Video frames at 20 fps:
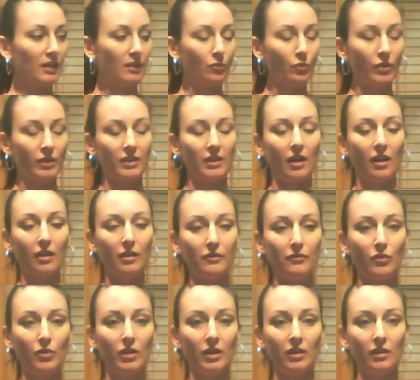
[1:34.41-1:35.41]
With the
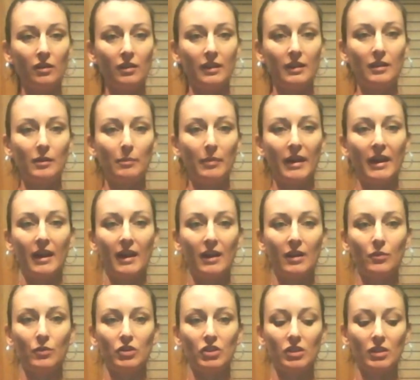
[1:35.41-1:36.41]
olive oil in the
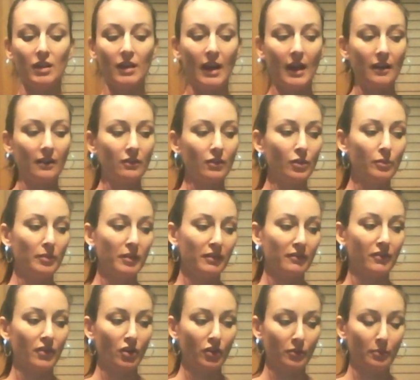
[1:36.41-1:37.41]
pan, we're just going to add a little bit of
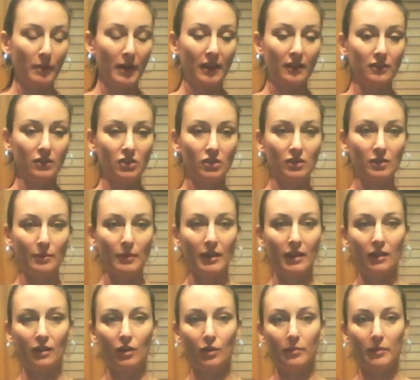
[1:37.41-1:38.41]
earth balance just to make
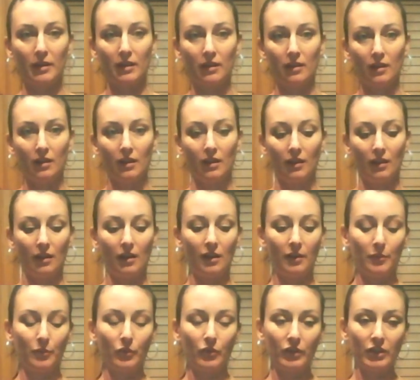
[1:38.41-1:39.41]
it a little bit
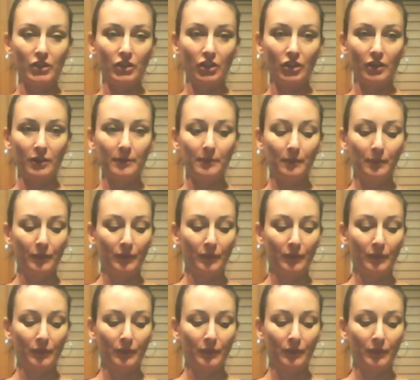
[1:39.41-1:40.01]
richer.